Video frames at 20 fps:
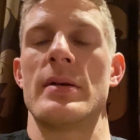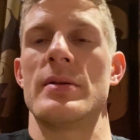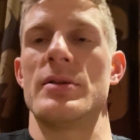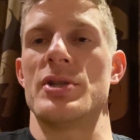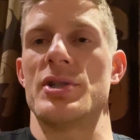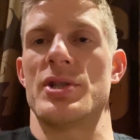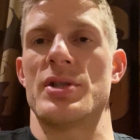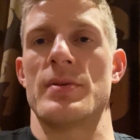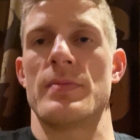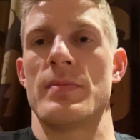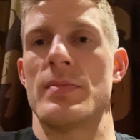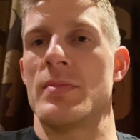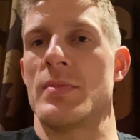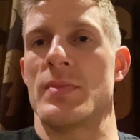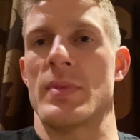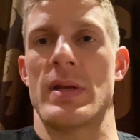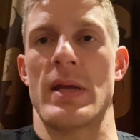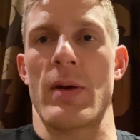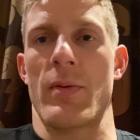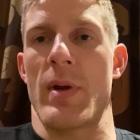just
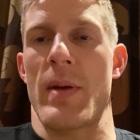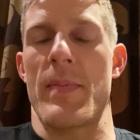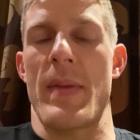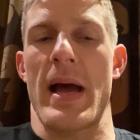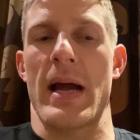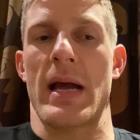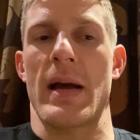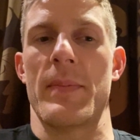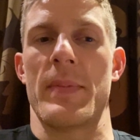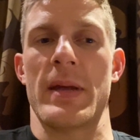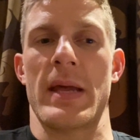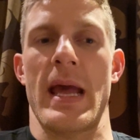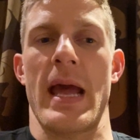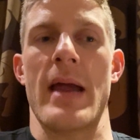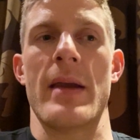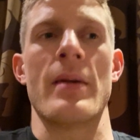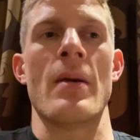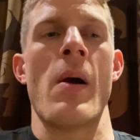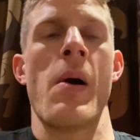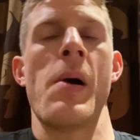get right back up
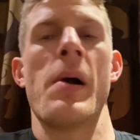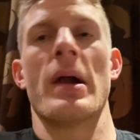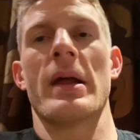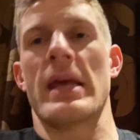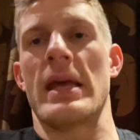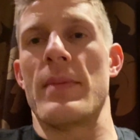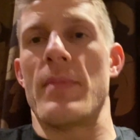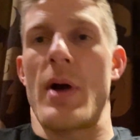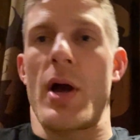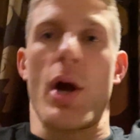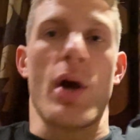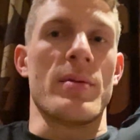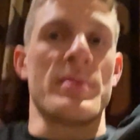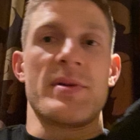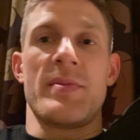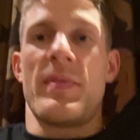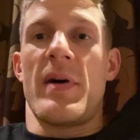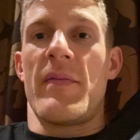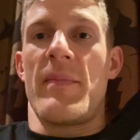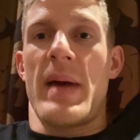again, keep my arms
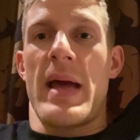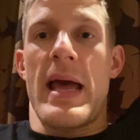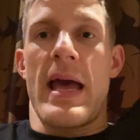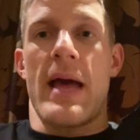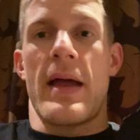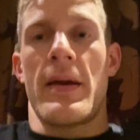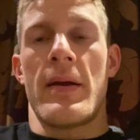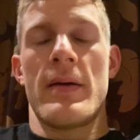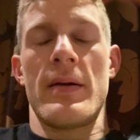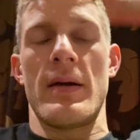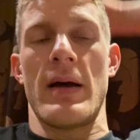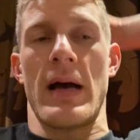above my head.